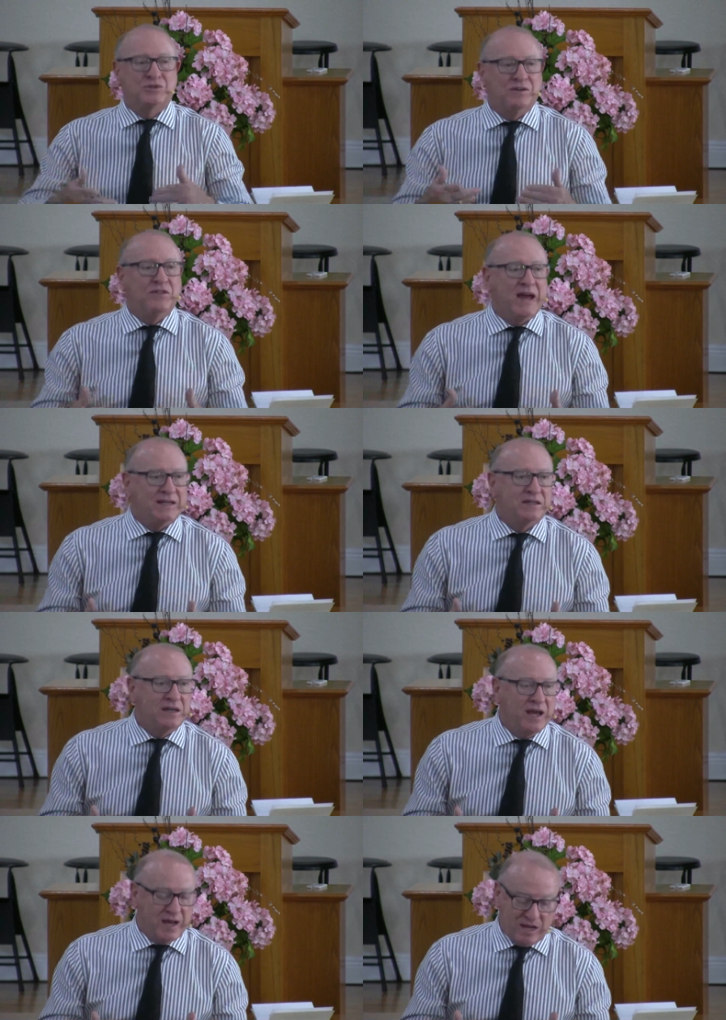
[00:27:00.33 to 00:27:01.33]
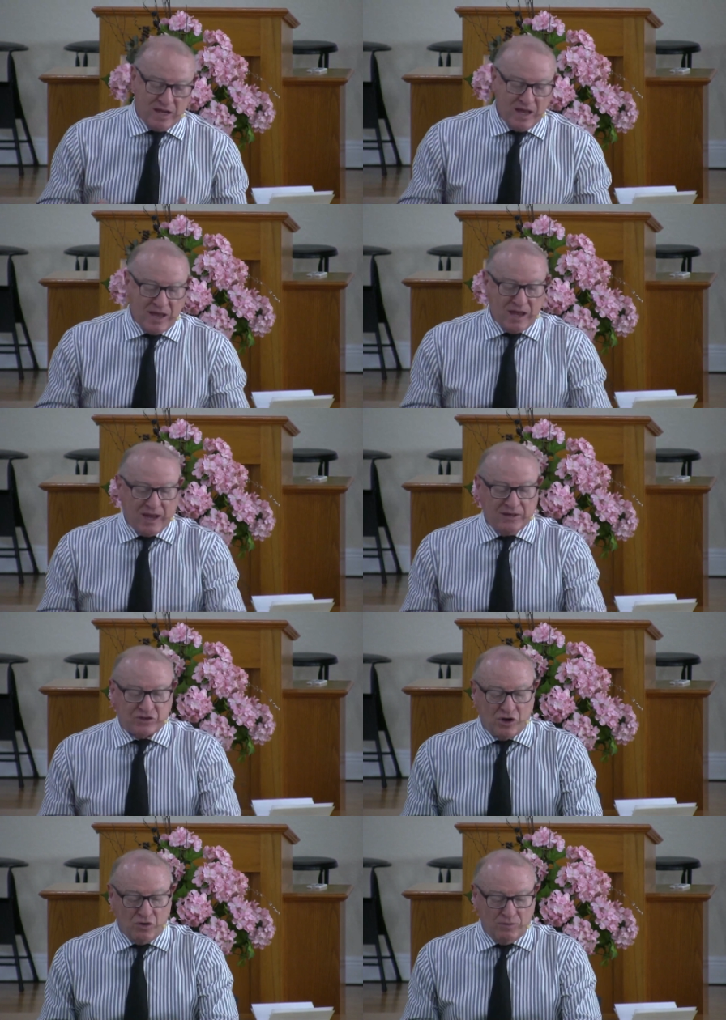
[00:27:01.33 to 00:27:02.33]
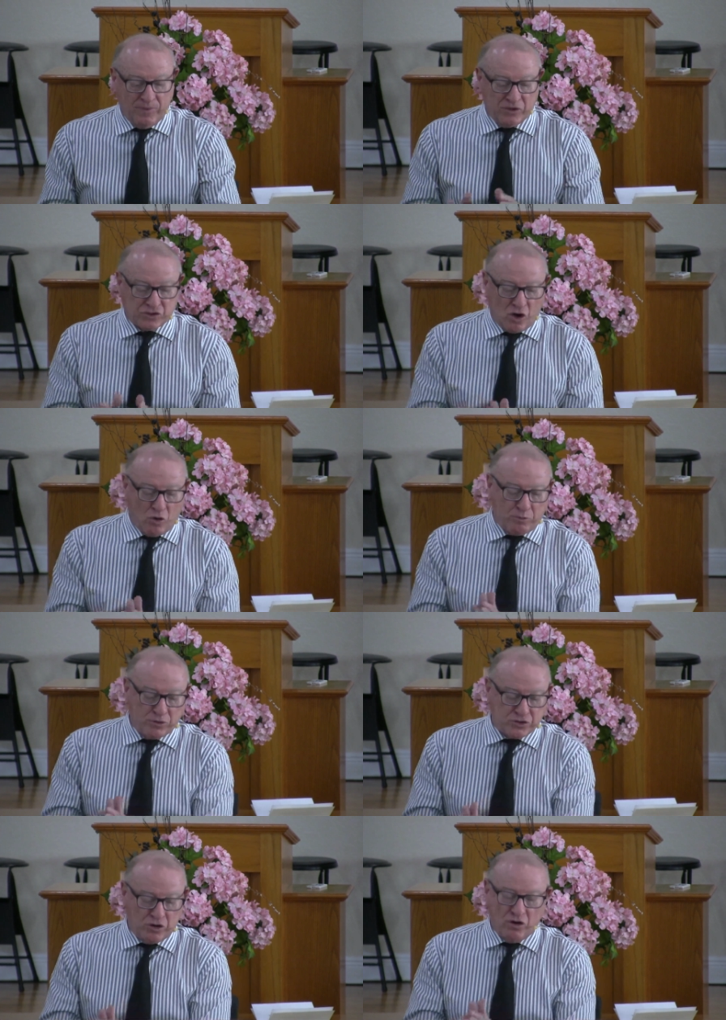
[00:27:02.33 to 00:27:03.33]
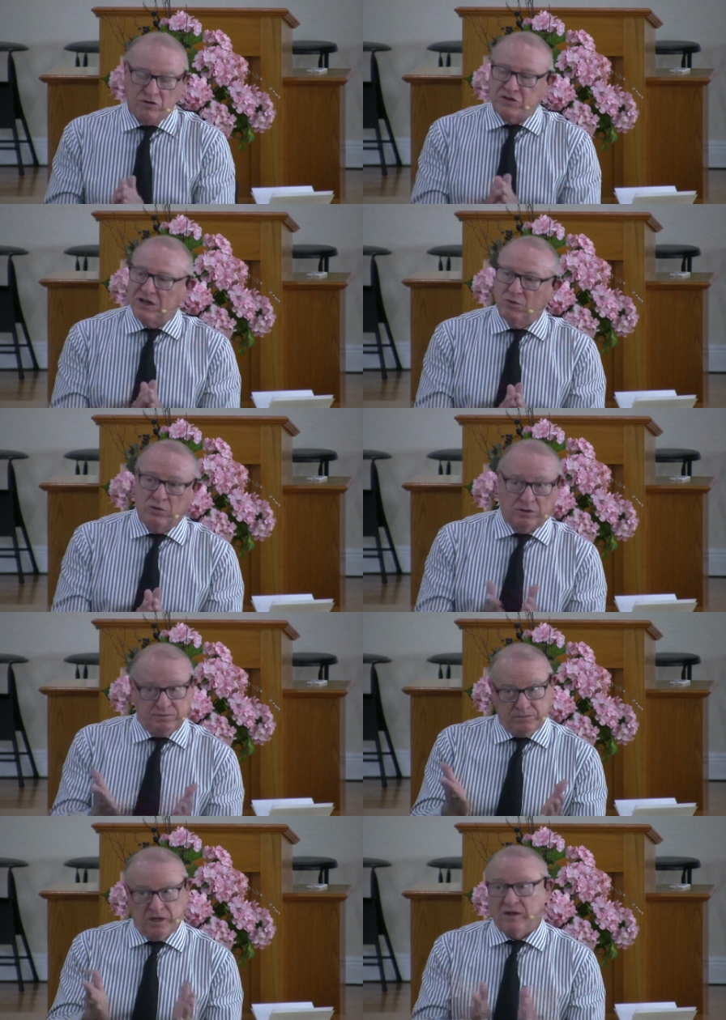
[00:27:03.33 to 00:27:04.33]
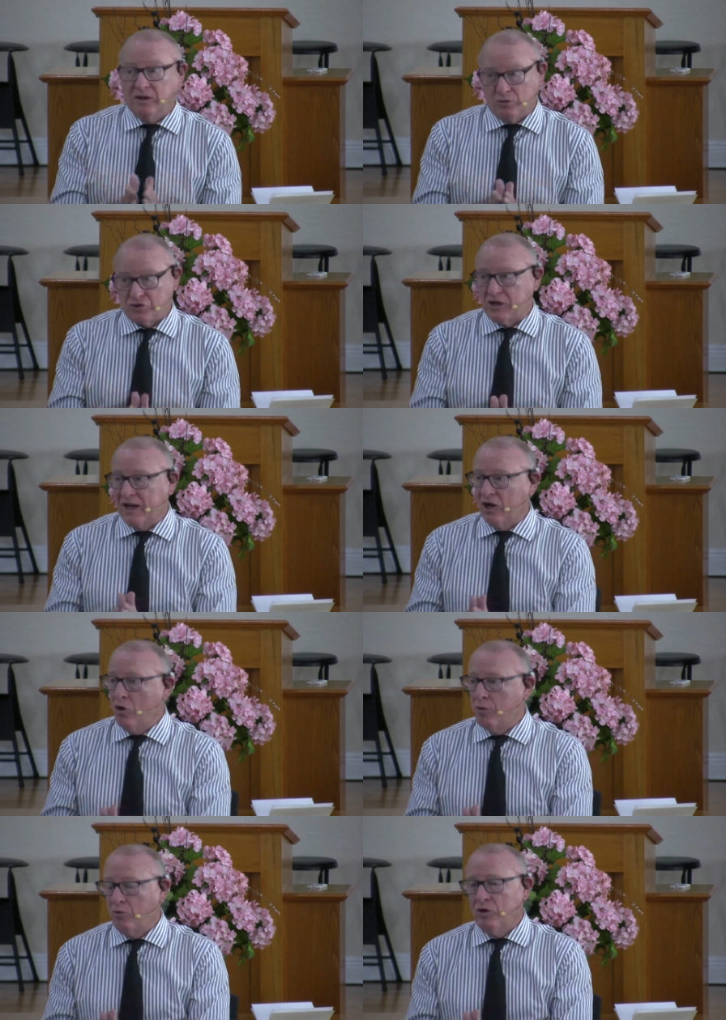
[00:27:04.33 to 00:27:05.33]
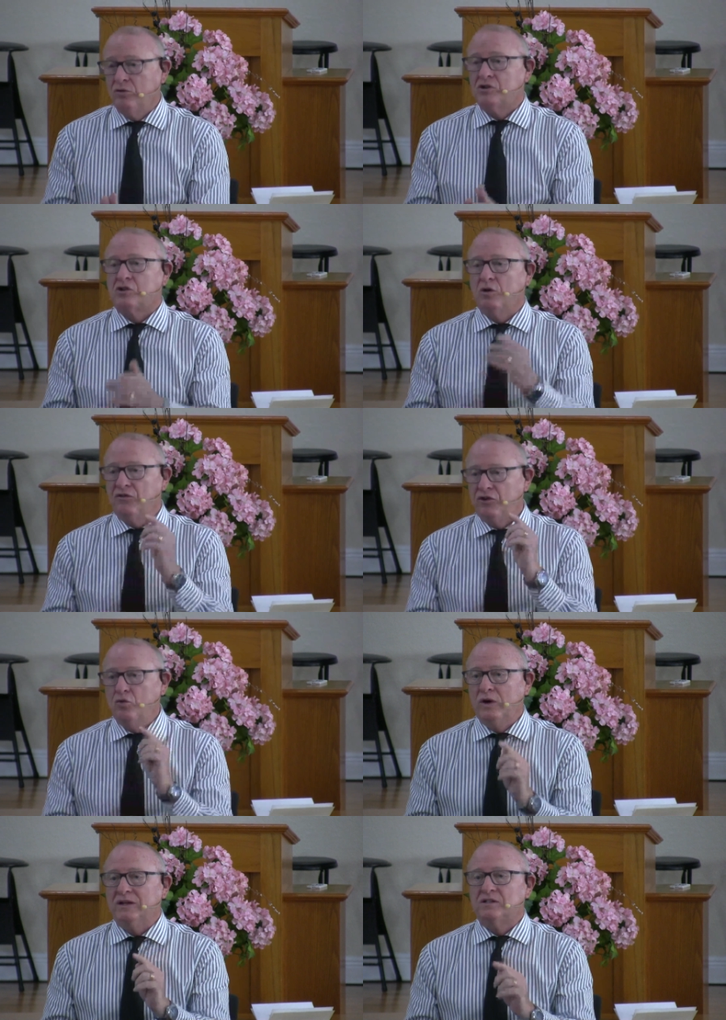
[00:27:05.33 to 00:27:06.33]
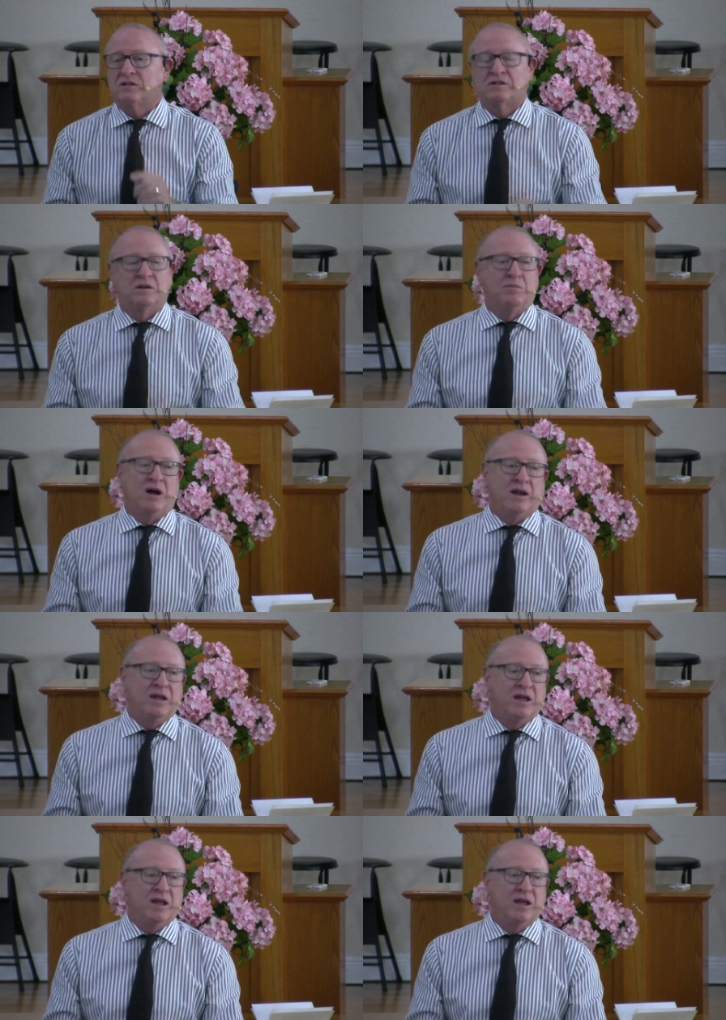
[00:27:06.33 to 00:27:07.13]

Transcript: of that today. And so salt preserves, it will, but it will sting an open wound. And so if you witness to somebody